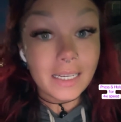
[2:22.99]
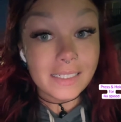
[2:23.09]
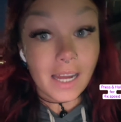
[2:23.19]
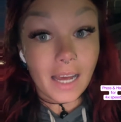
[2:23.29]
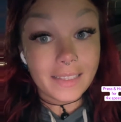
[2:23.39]

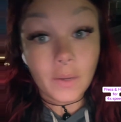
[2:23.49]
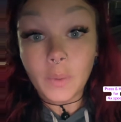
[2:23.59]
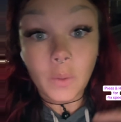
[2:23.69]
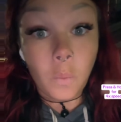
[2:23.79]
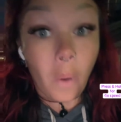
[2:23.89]
Not that
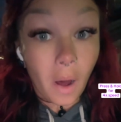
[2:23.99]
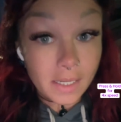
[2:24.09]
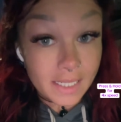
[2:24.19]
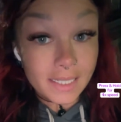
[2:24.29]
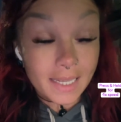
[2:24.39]
we
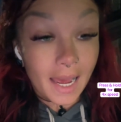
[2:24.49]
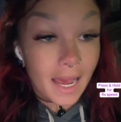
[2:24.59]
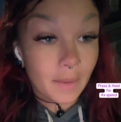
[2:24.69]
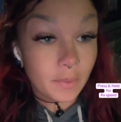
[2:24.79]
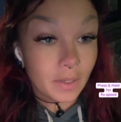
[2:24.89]
want it to
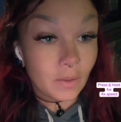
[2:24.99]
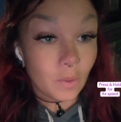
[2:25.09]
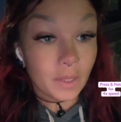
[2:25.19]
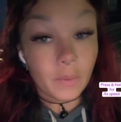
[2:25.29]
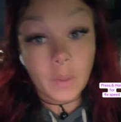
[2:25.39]
happen
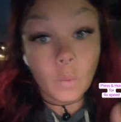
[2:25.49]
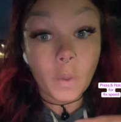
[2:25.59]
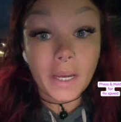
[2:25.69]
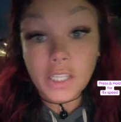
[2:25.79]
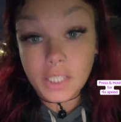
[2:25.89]
or that we
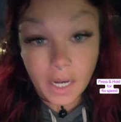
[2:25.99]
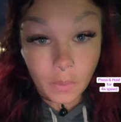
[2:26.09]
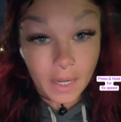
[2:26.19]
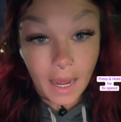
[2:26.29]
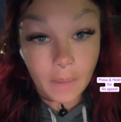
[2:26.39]
wish that it
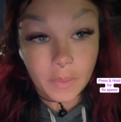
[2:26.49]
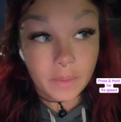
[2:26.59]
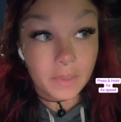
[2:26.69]
would happen,